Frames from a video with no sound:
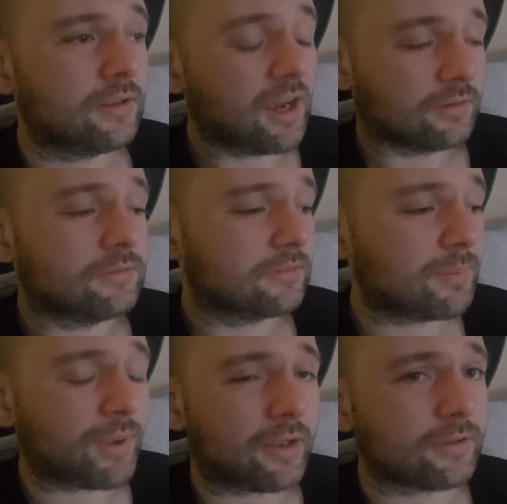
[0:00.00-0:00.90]
Yeah,
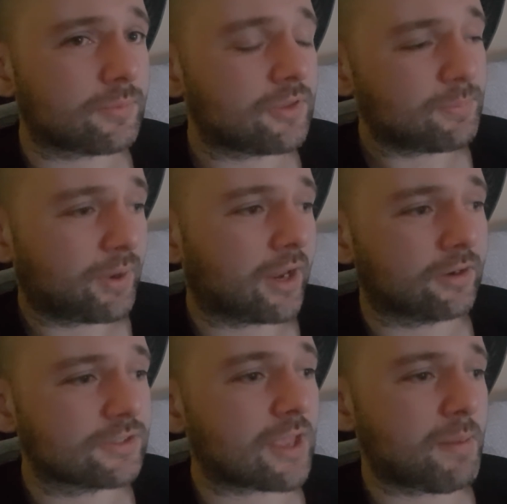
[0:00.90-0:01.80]
they
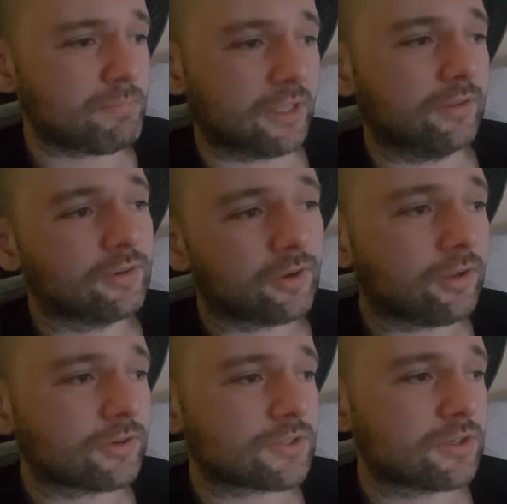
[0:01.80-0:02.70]
paid us $1 million
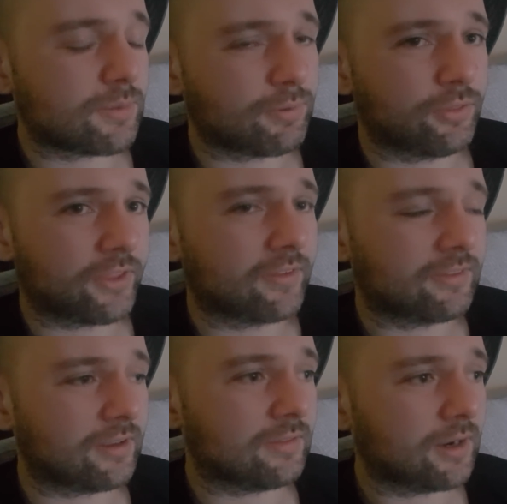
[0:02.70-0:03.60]
to put that
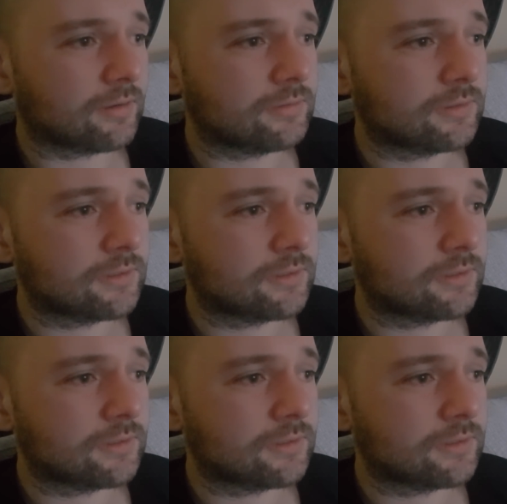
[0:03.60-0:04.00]
thing there.